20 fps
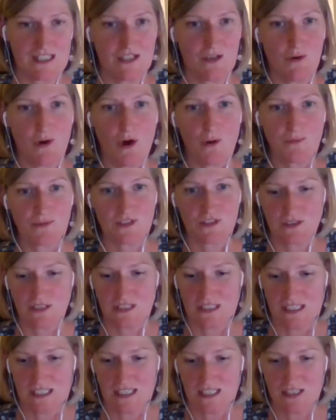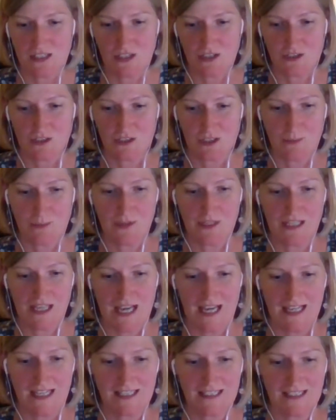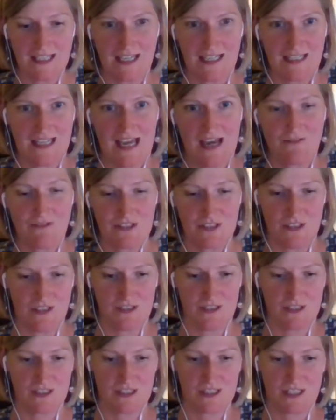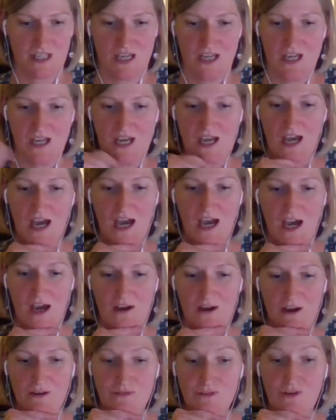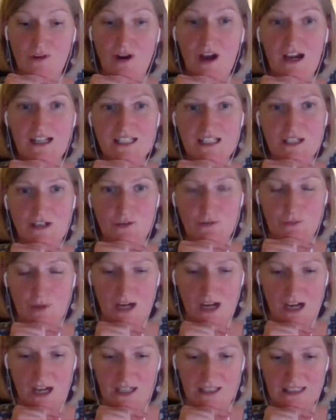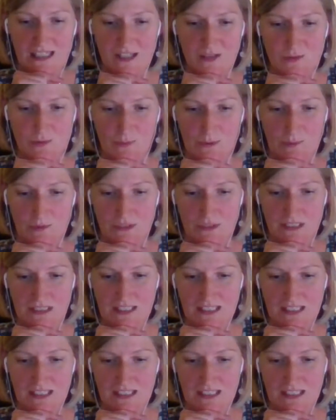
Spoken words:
design portfolio is obviously your opportunity to communicate and evidence